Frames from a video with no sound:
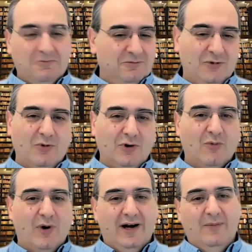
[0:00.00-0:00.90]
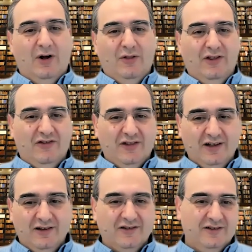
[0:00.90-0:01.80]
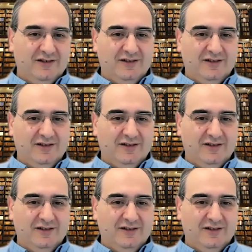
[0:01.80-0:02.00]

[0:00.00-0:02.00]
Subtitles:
we don't worry about these things?